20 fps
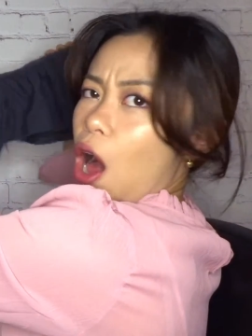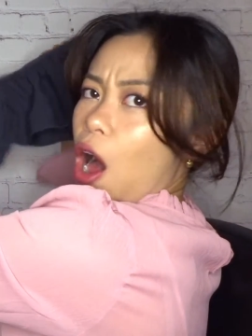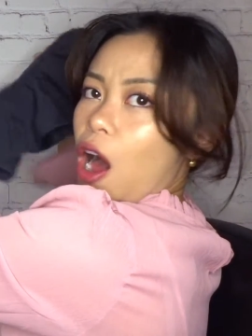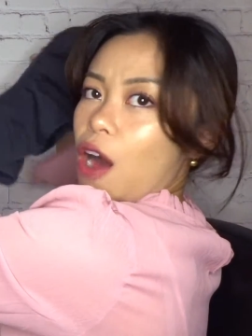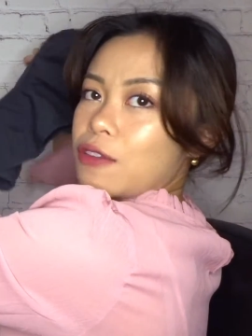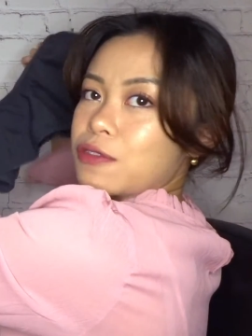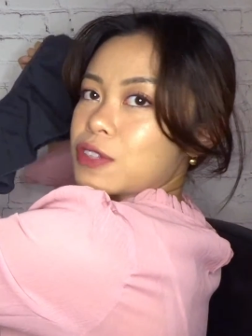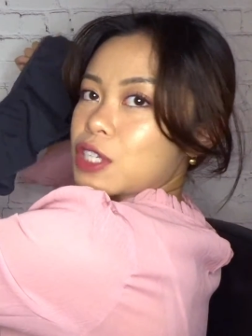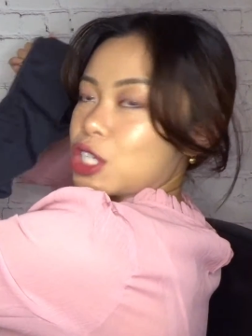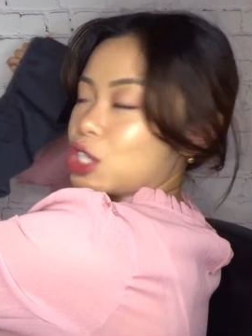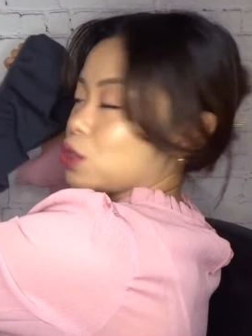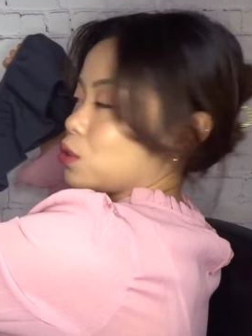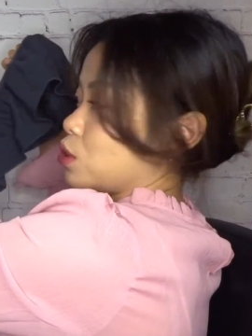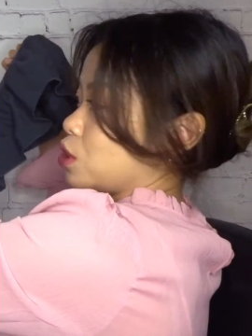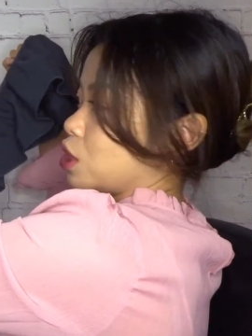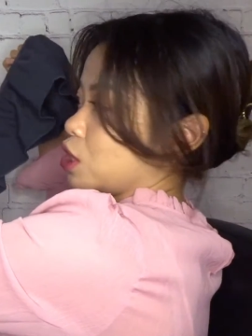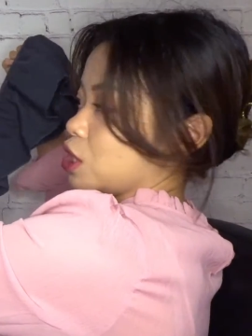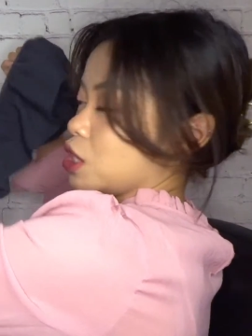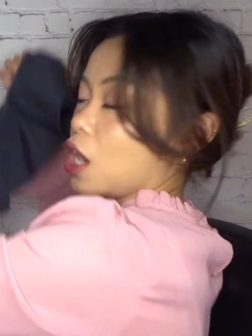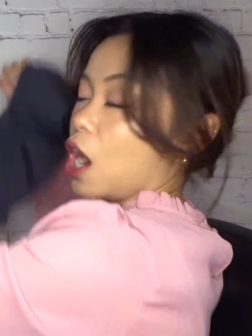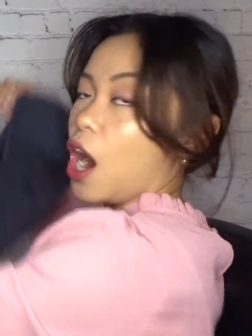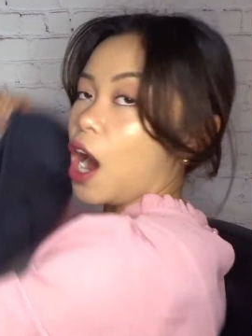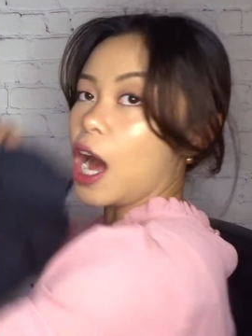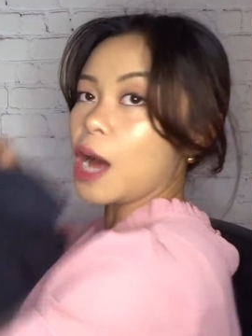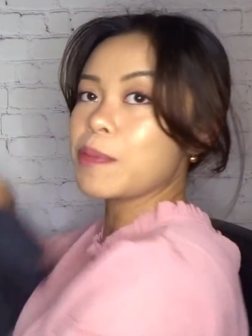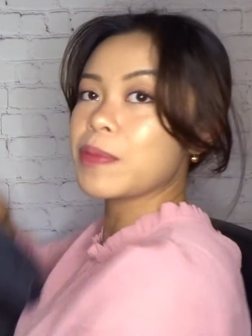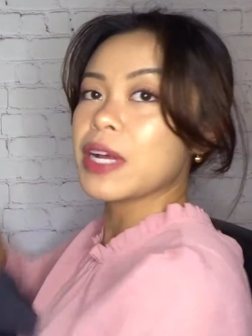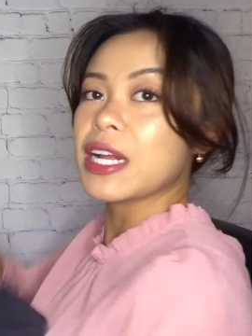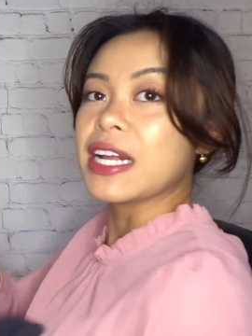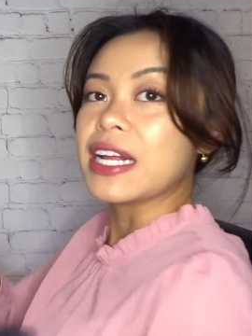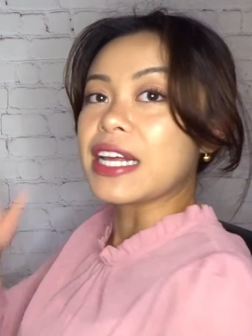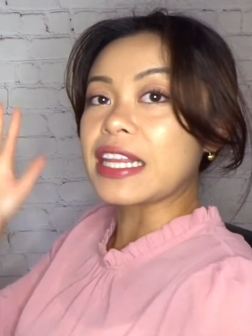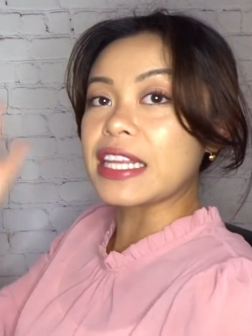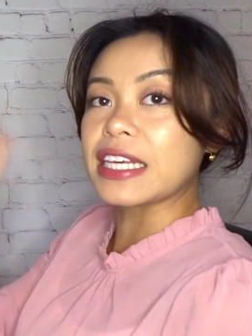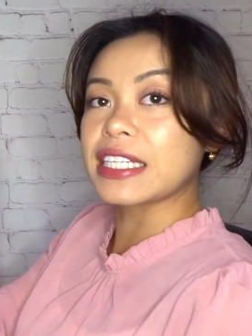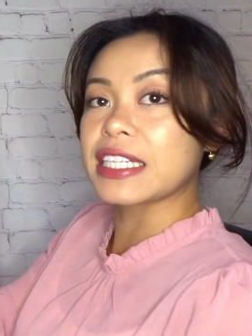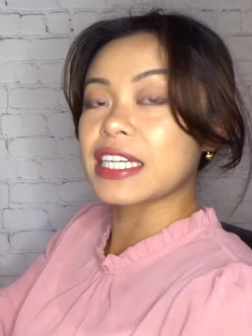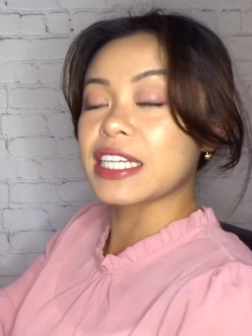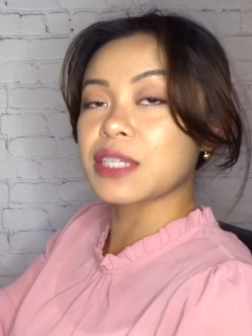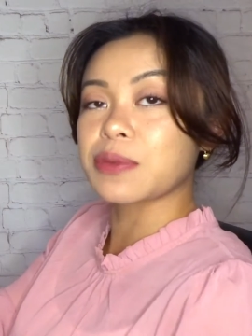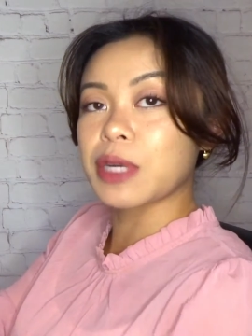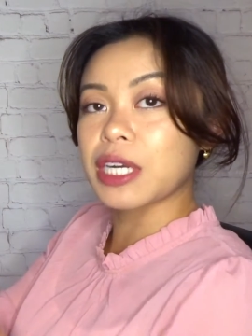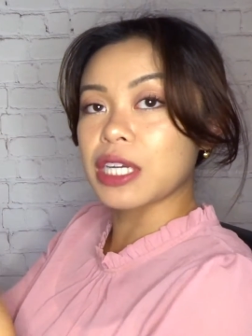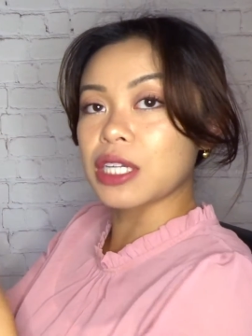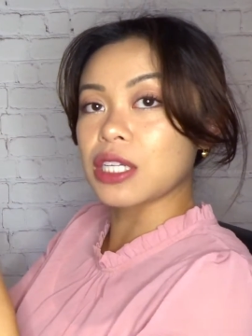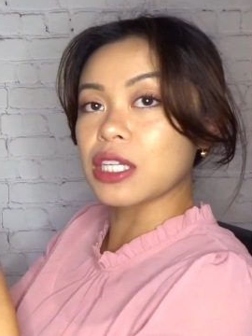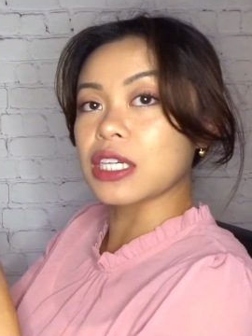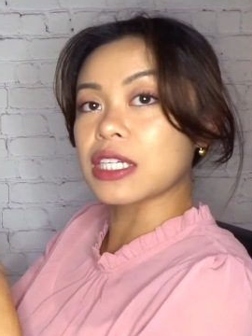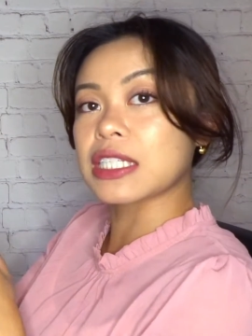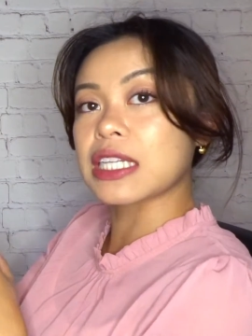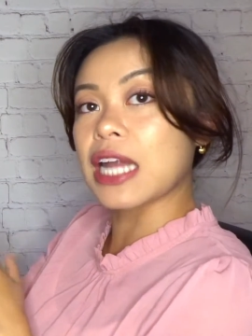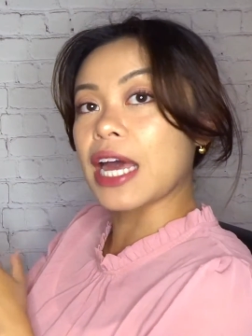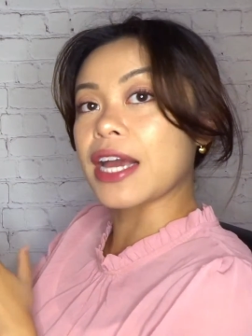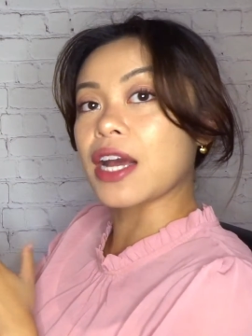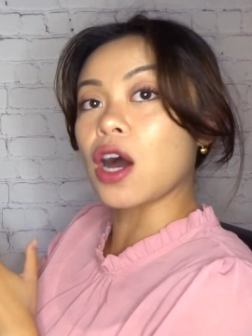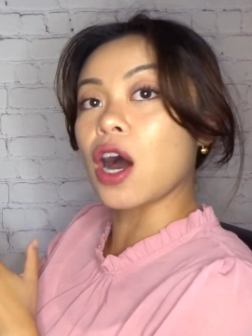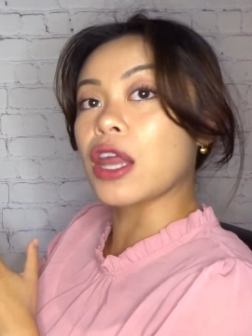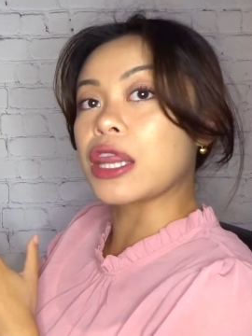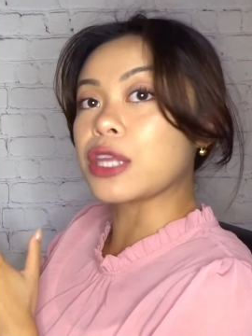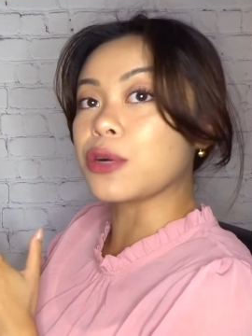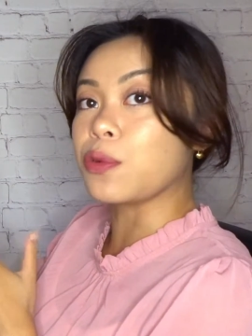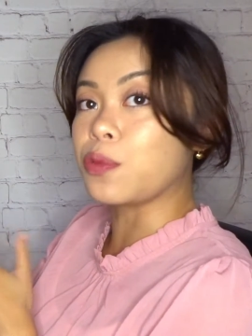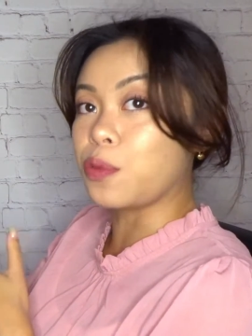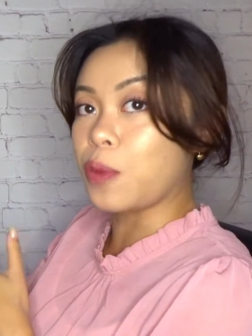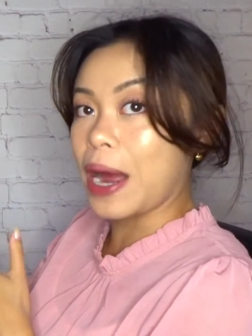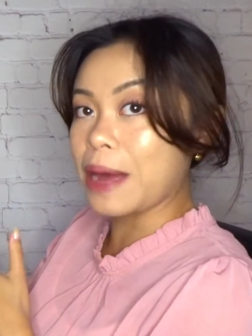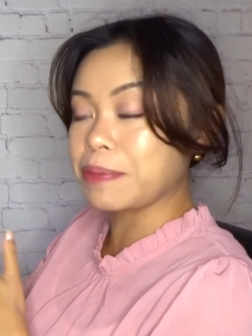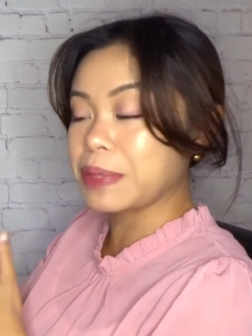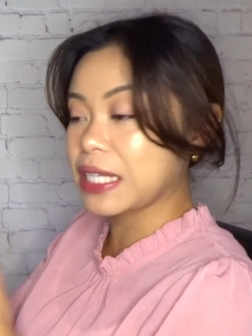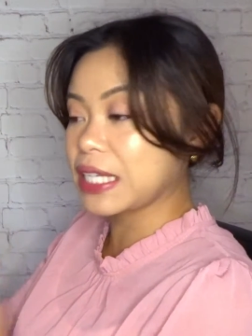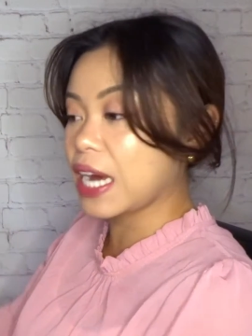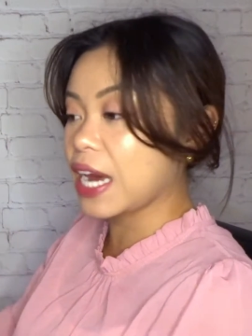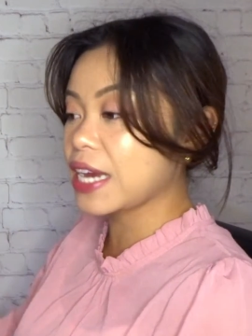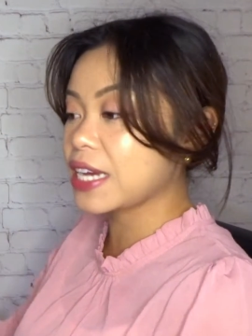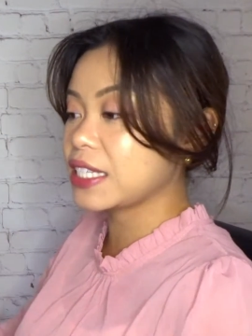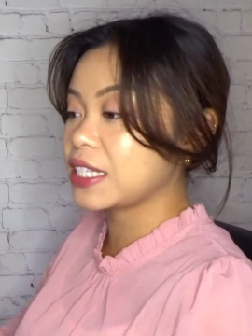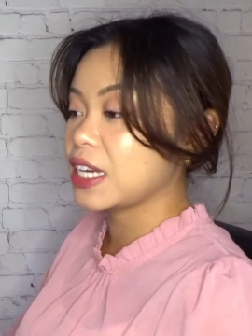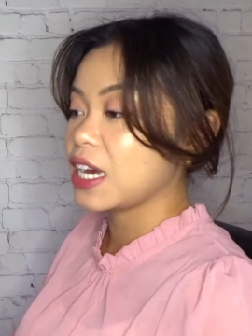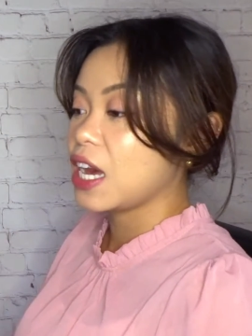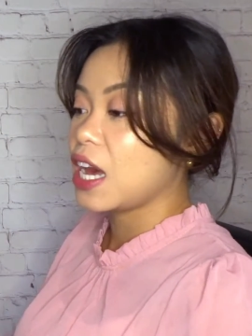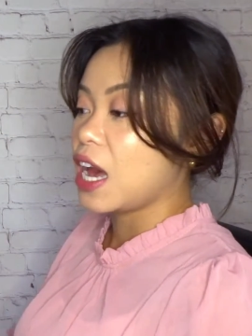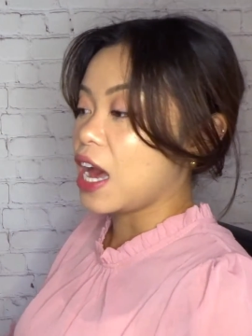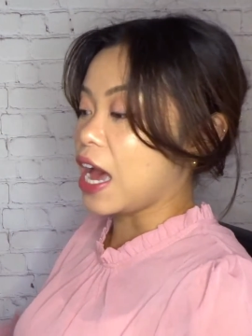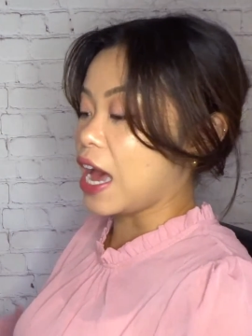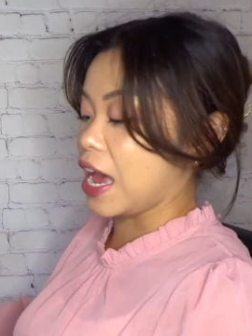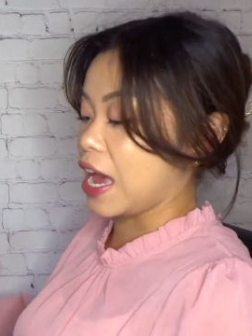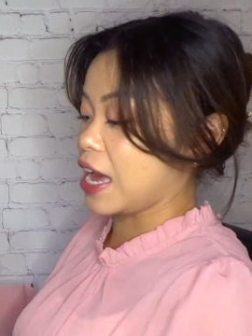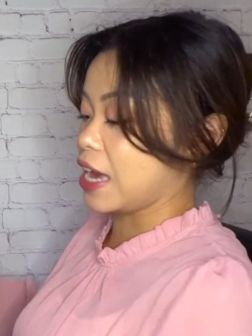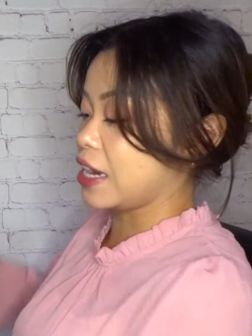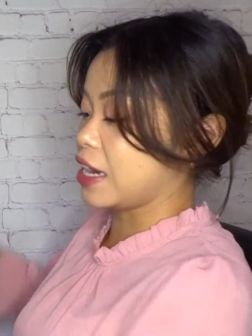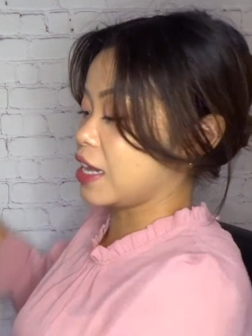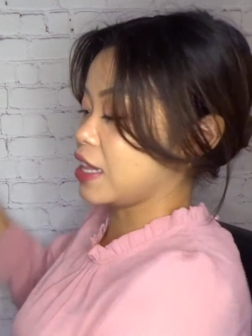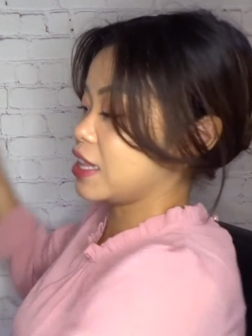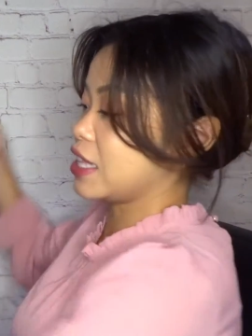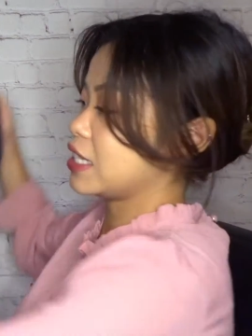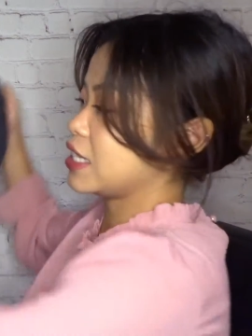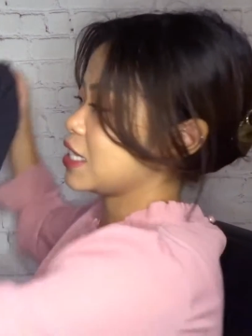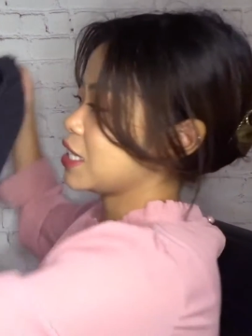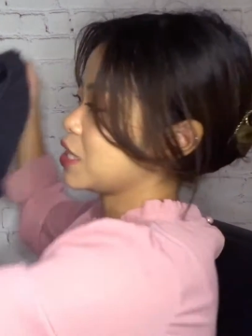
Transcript: off the shoulder top. This is what it looks like on the website, and this